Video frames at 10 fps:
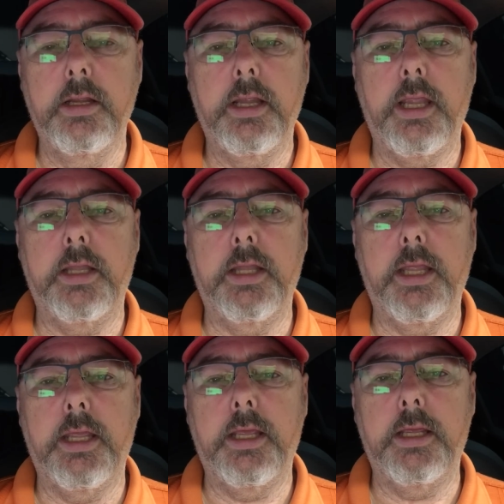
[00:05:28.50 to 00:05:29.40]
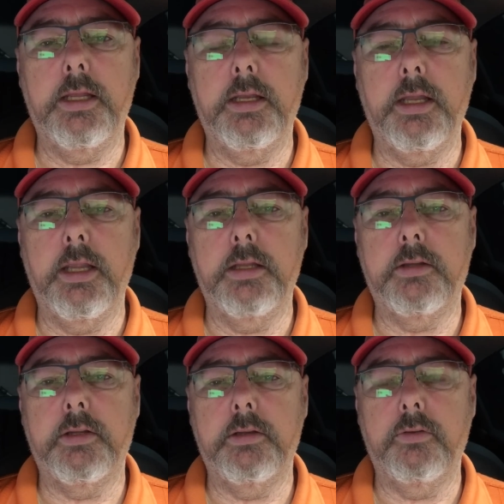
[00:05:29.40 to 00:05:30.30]
and then it
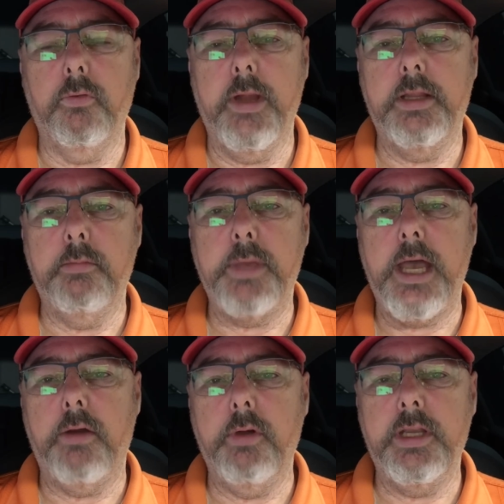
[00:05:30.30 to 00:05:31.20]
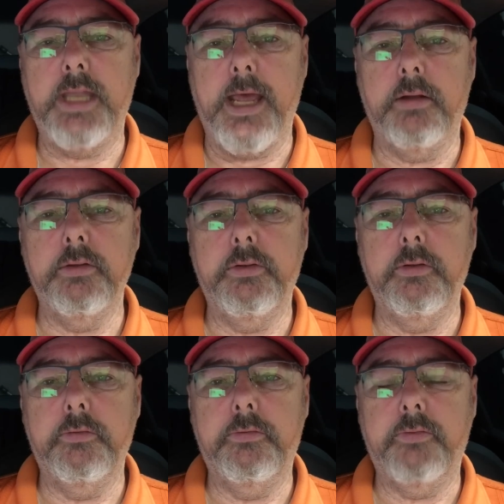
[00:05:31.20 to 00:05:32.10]
drained the battery down to
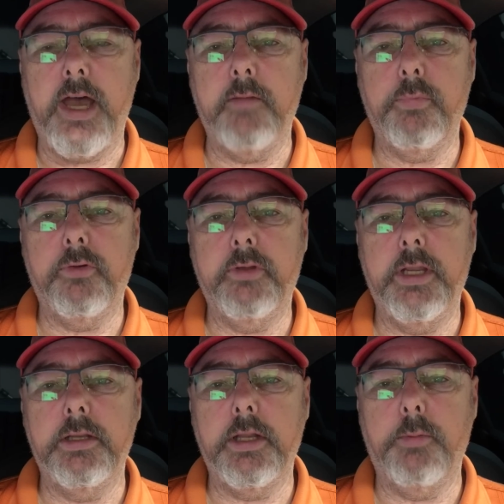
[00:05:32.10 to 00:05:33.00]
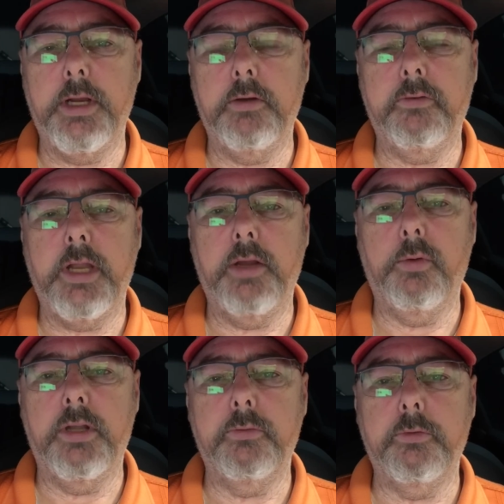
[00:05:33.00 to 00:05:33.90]
5%. Now, my understanding
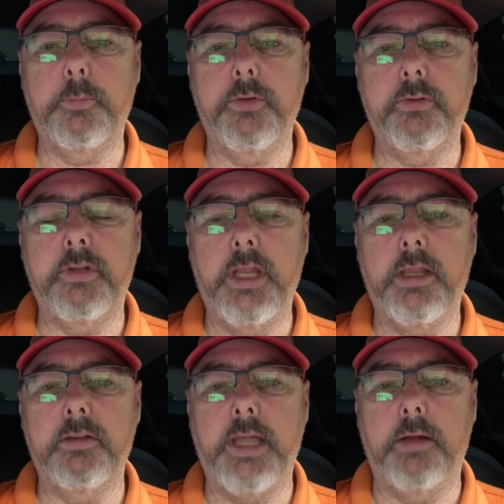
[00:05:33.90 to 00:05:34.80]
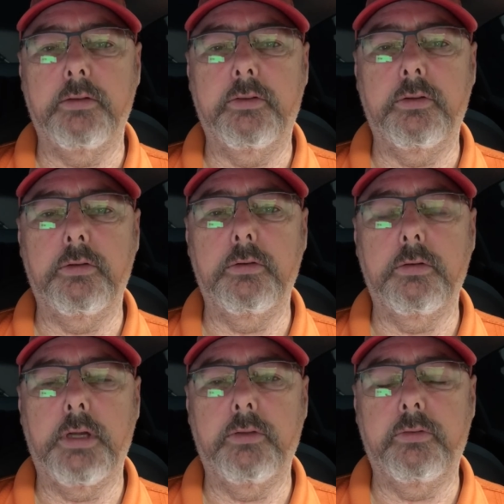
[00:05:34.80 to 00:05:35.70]
was it was supposed to take it down
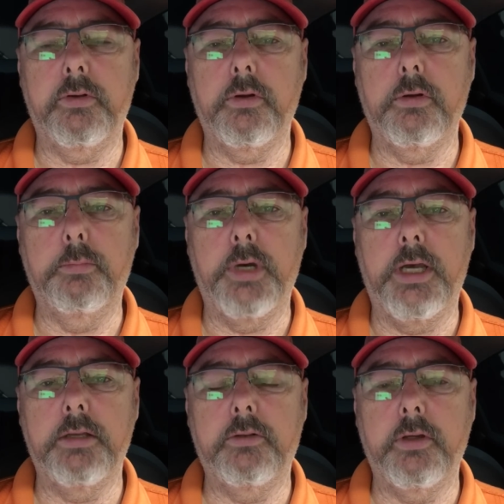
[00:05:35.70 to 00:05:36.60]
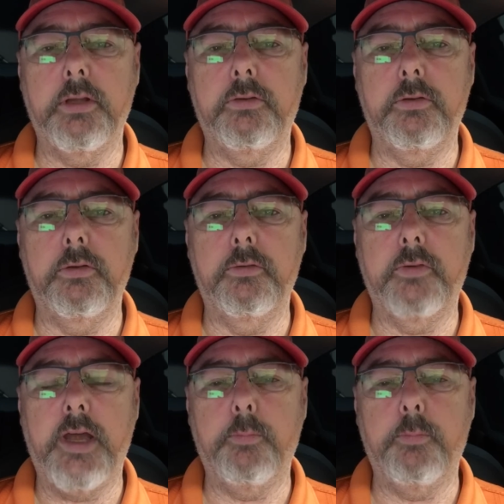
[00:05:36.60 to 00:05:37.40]
to 0, but it took it to 5%.